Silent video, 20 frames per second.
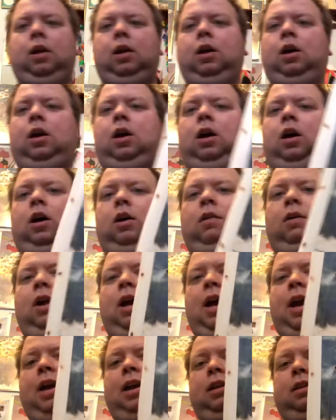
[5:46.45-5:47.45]

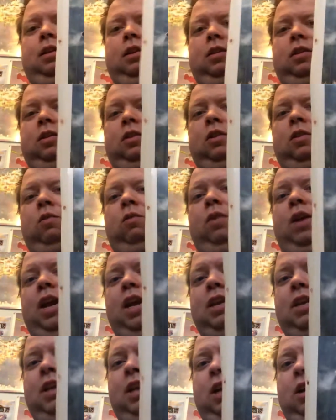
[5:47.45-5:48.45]
Alright, this is a
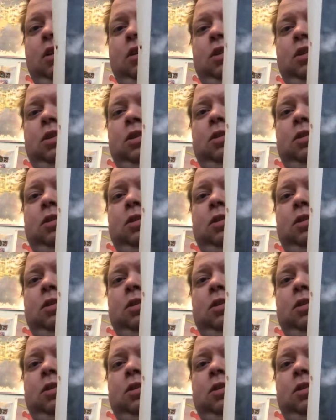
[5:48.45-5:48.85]
red deer. This is